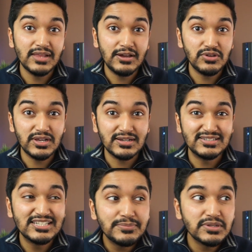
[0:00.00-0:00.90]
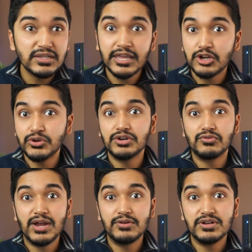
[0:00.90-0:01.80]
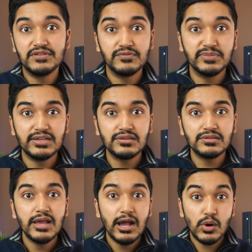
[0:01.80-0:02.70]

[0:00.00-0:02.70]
Now you can typically carry it around in different places.